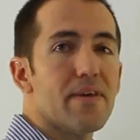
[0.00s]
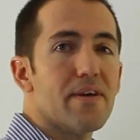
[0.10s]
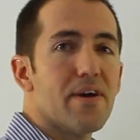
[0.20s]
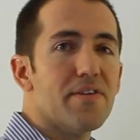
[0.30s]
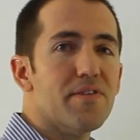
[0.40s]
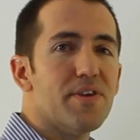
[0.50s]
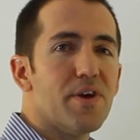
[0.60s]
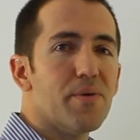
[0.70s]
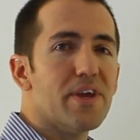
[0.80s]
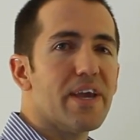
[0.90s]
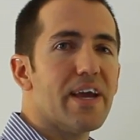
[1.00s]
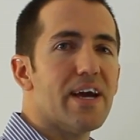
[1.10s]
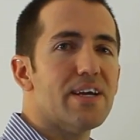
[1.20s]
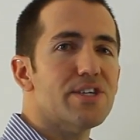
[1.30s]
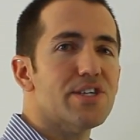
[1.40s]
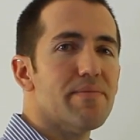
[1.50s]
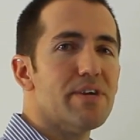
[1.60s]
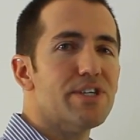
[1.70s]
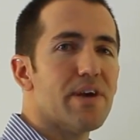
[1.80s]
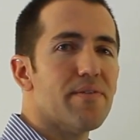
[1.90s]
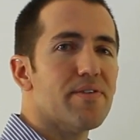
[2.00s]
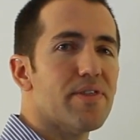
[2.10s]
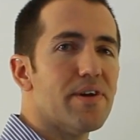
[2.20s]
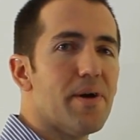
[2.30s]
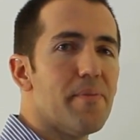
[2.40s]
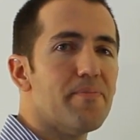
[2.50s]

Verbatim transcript: Alright, this video we're looking at Chebyshev's theorem.